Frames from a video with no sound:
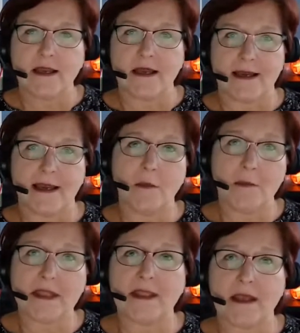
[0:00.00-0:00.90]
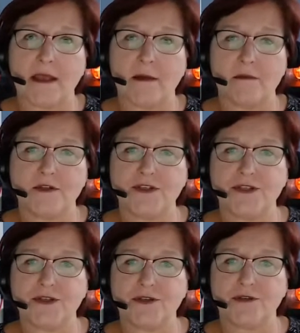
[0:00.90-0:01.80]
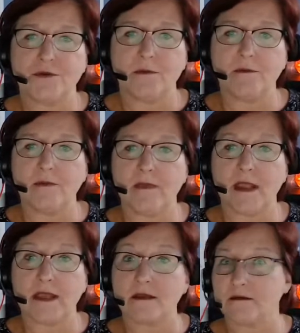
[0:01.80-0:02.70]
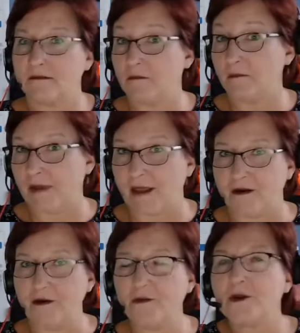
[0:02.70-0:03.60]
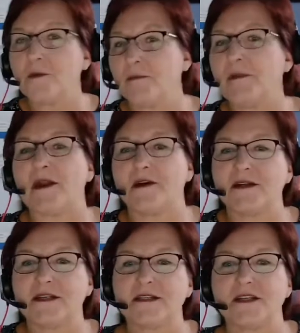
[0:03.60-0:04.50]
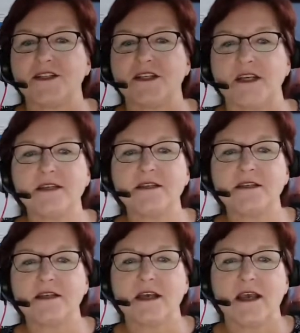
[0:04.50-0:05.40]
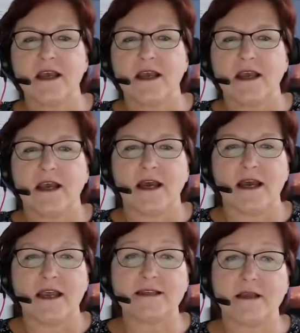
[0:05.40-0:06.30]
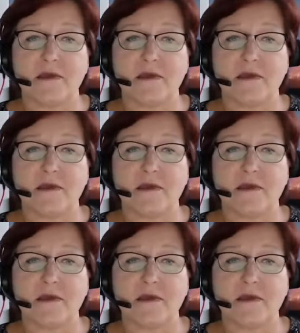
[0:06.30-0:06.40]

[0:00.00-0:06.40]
helping them to make better, we hope, better decisions. As I